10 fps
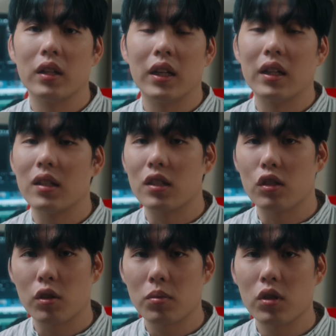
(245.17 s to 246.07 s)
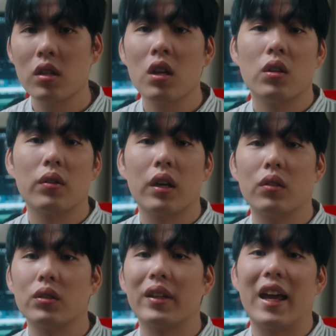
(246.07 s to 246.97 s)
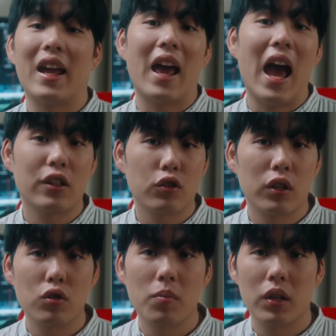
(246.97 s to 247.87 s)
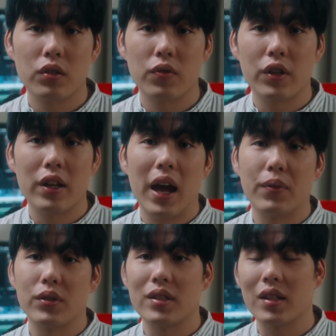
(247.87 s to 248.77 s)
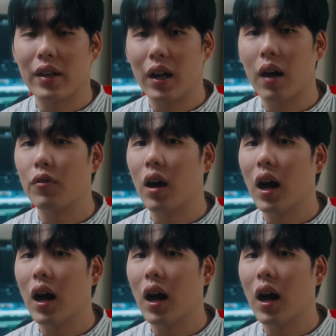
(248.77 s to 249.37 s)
link in the description, you can also get an extra 2 months free after signing up for